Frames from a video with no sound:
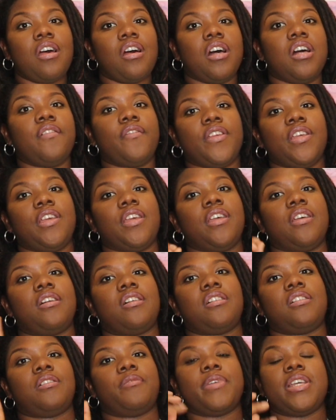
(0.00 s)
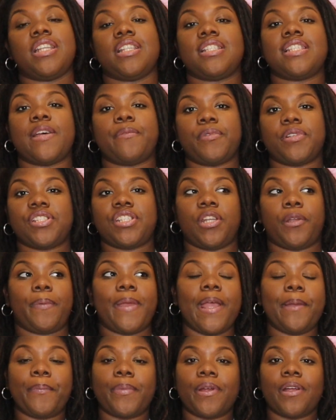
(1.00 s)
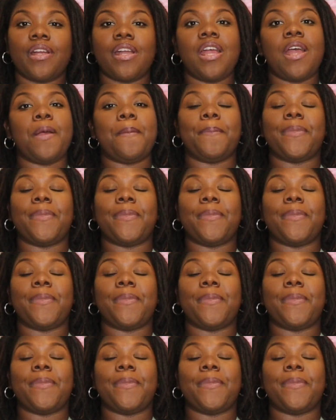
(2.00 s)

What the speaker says: of it in a separate sheet of paper,